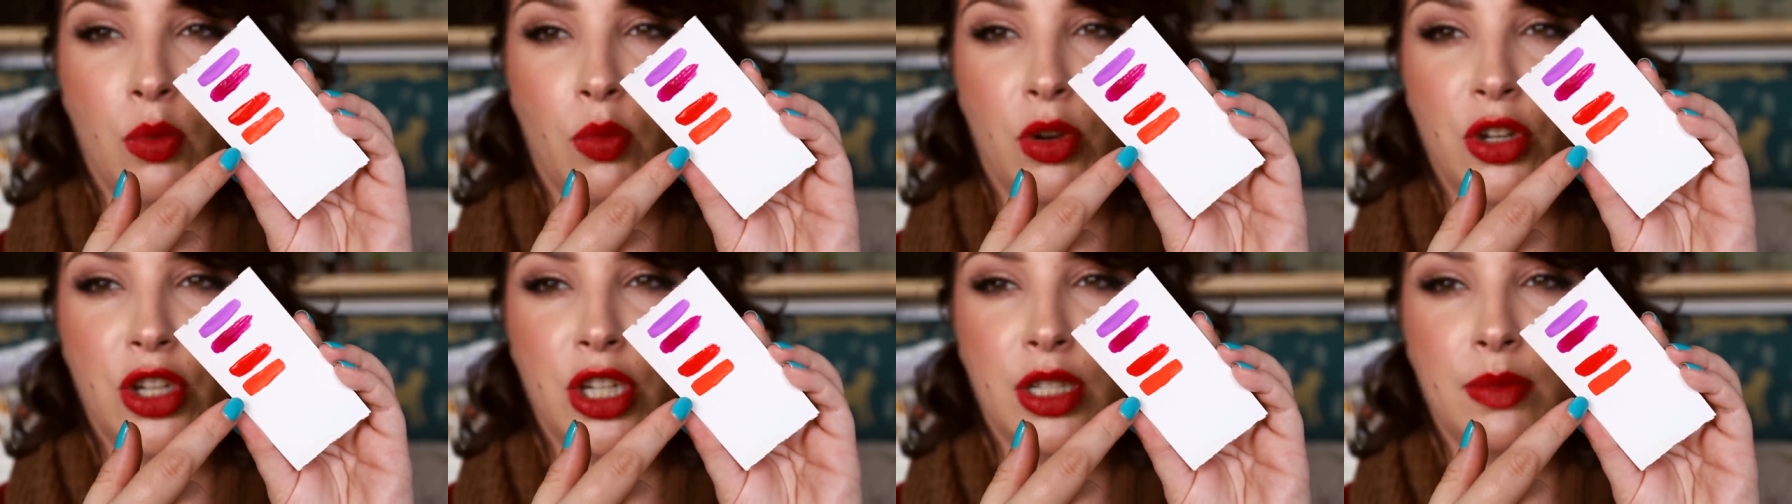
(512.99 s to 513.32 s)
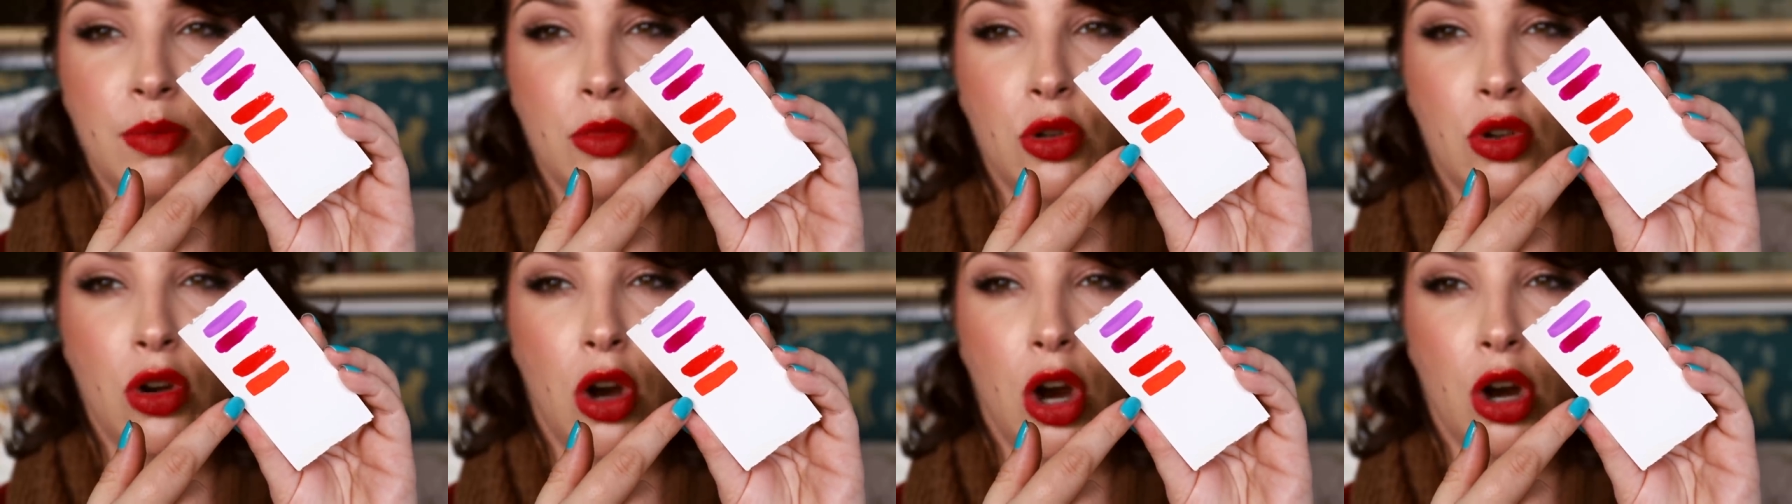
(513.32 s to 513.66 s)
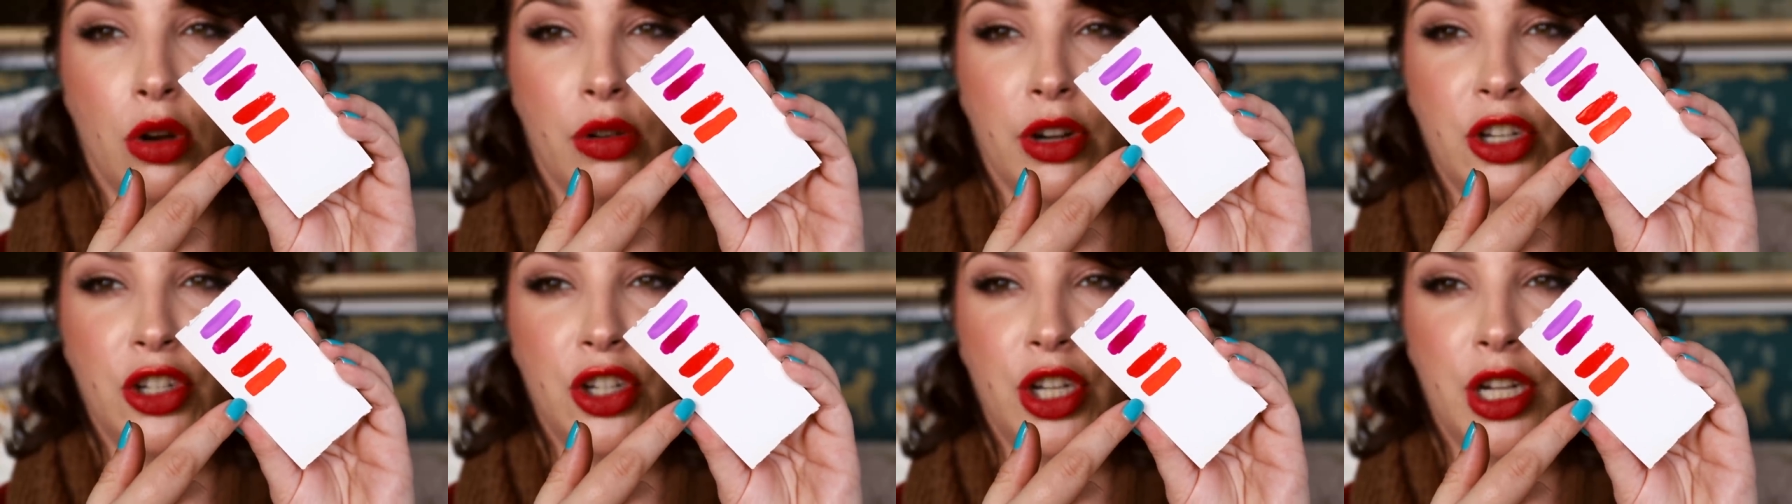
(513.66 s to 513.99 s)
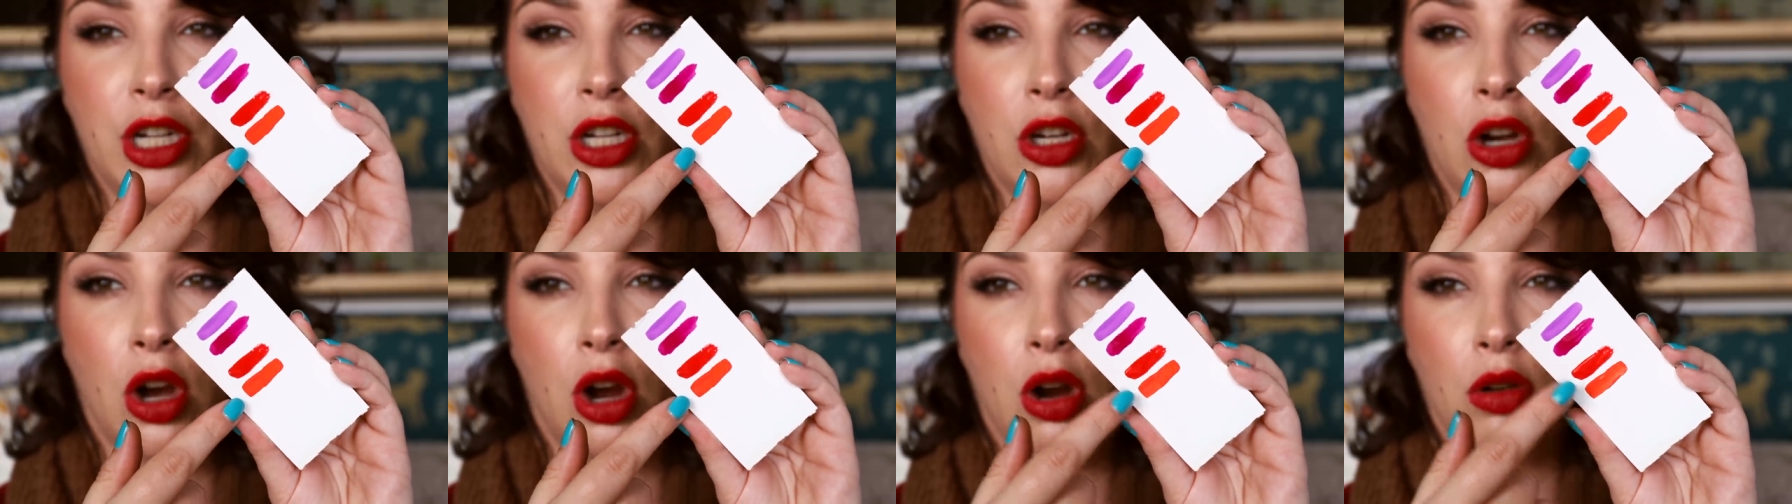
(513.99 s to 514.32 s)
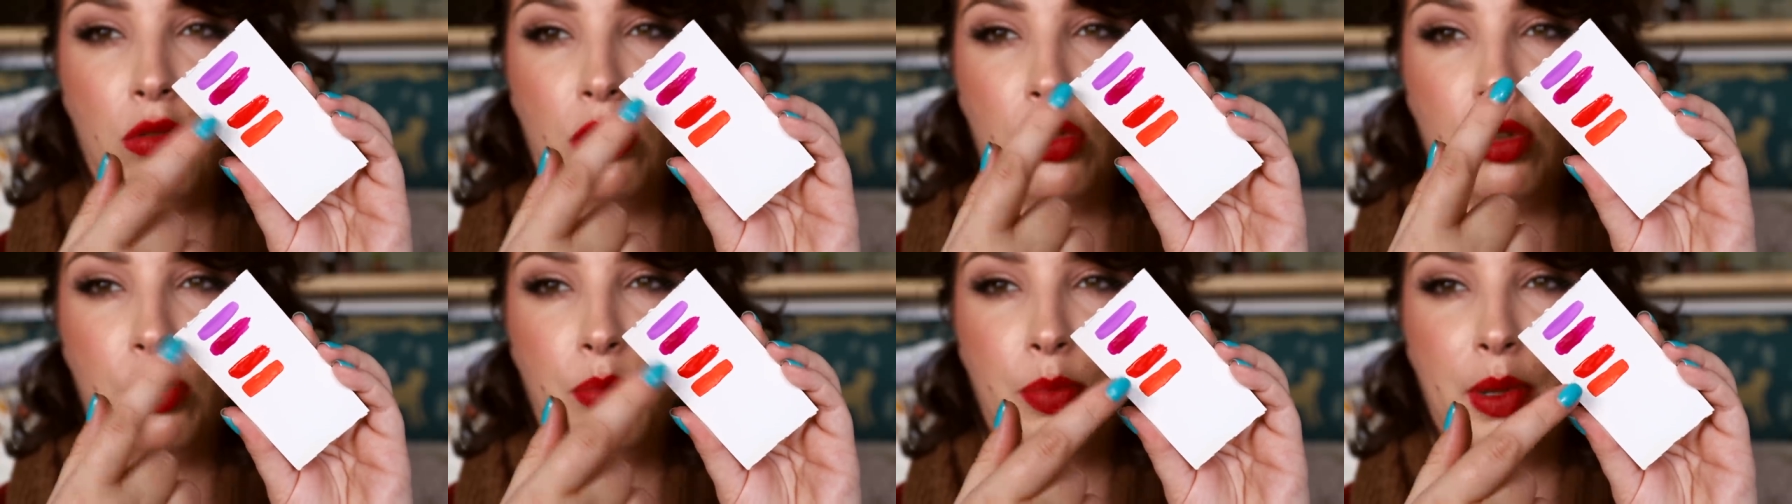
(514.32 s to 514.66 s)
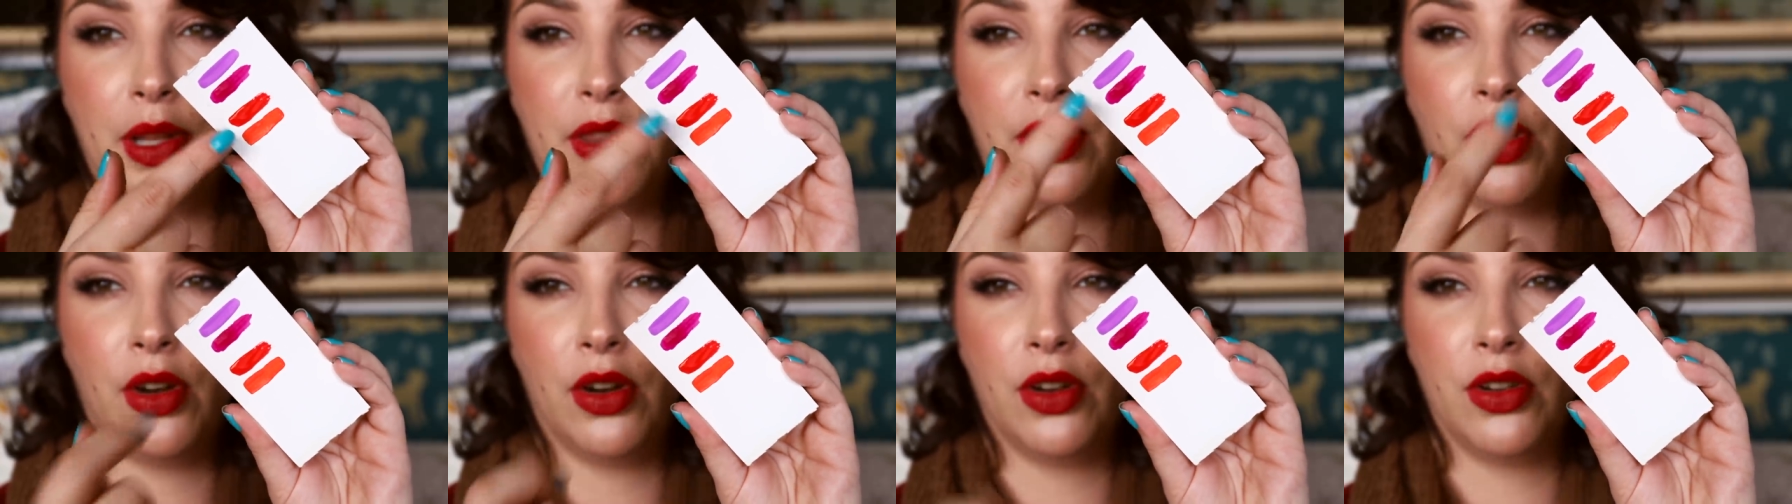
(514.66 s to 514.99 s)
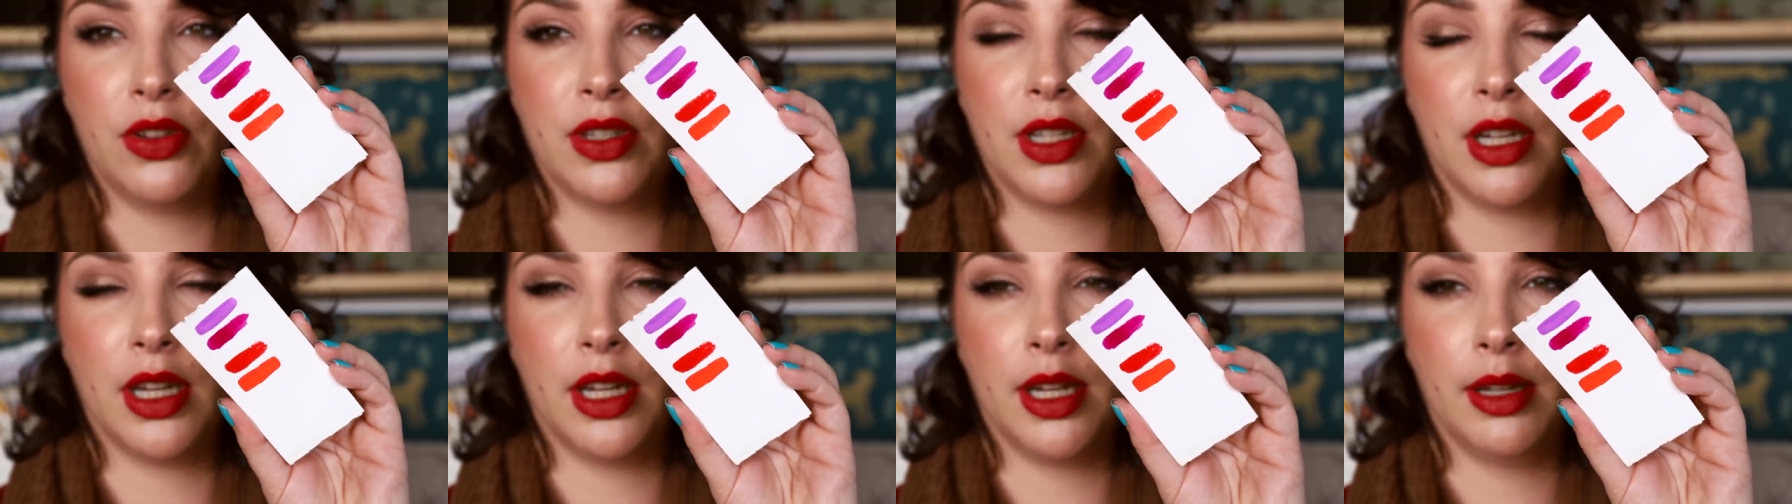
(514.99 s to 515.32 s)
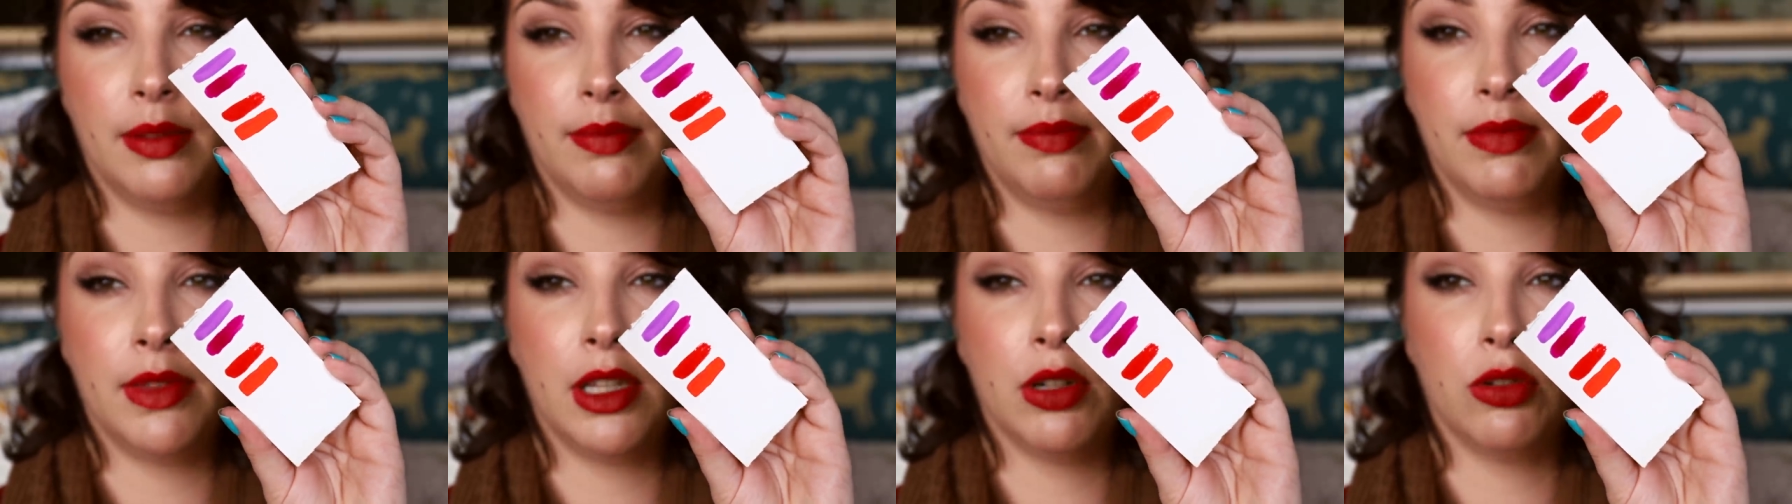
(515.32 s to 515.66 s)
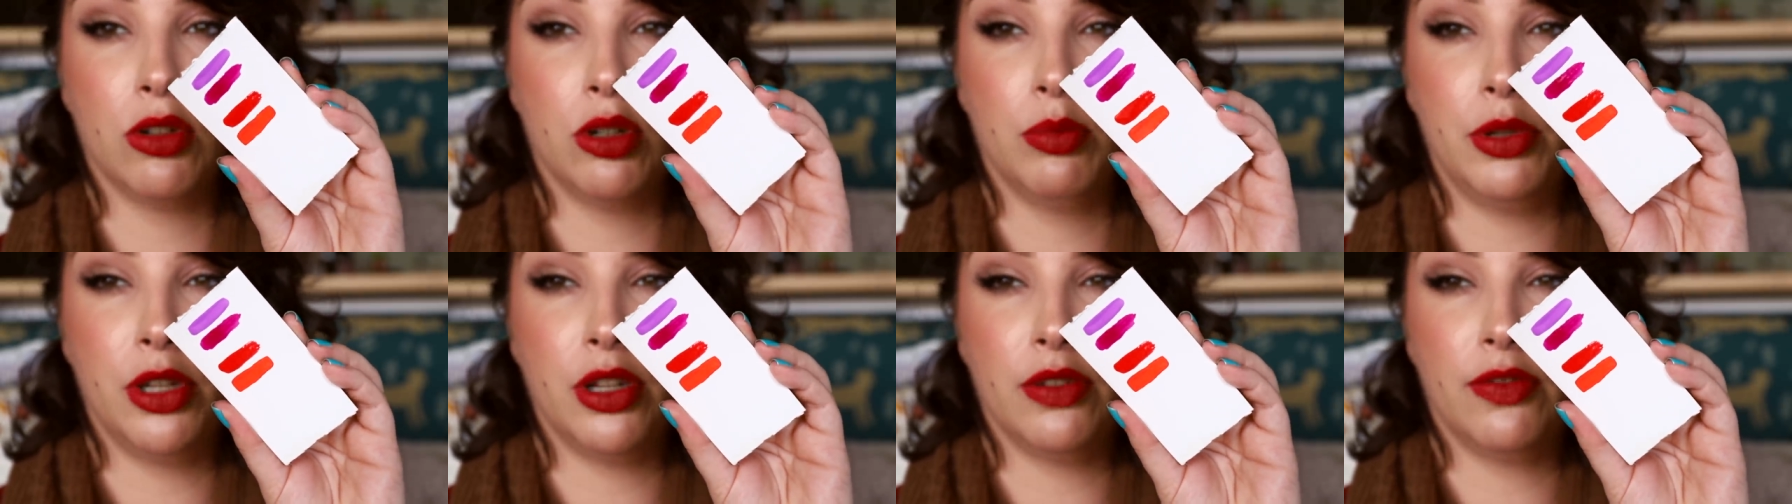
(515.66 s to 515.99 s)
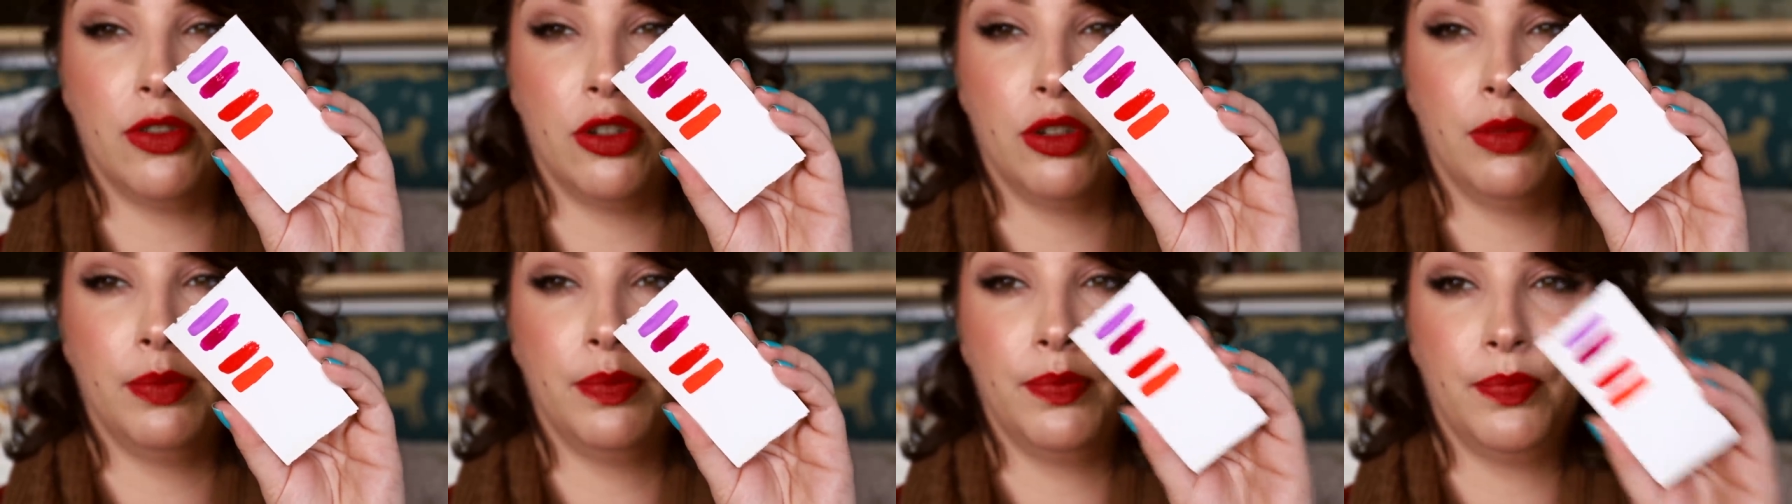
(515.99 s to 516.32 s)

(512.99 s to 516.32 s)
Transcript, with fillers: which is more orangey coral, but those are, they're all beautiful.